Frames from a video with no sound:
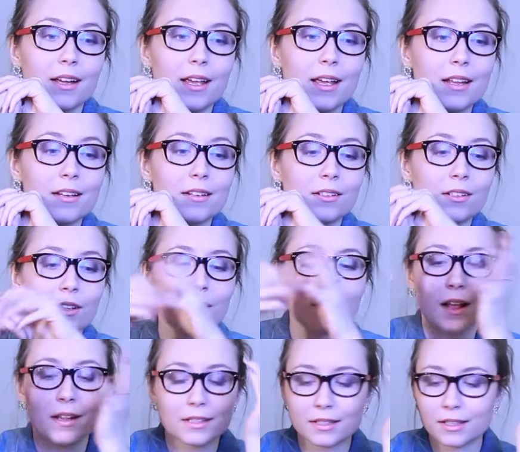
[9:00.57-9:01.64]
and the
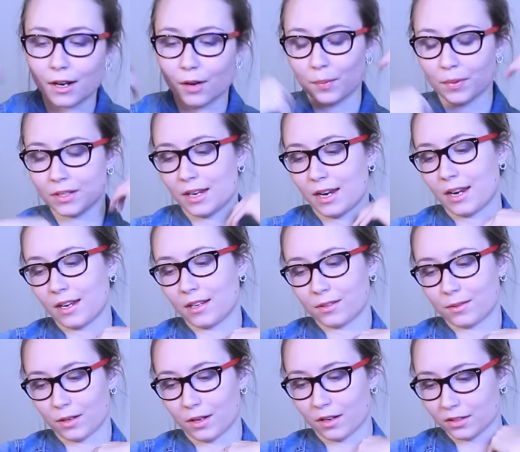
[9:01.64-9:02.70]
classes that I've been taking
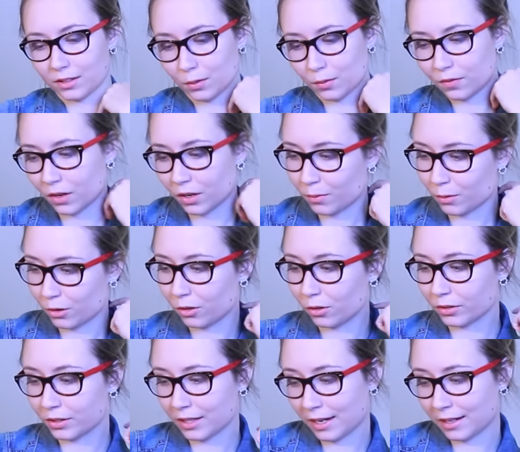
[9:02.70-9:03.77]
so far were
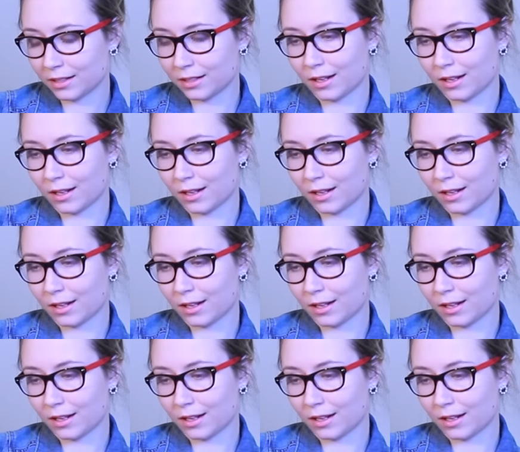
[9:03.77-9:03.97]
all science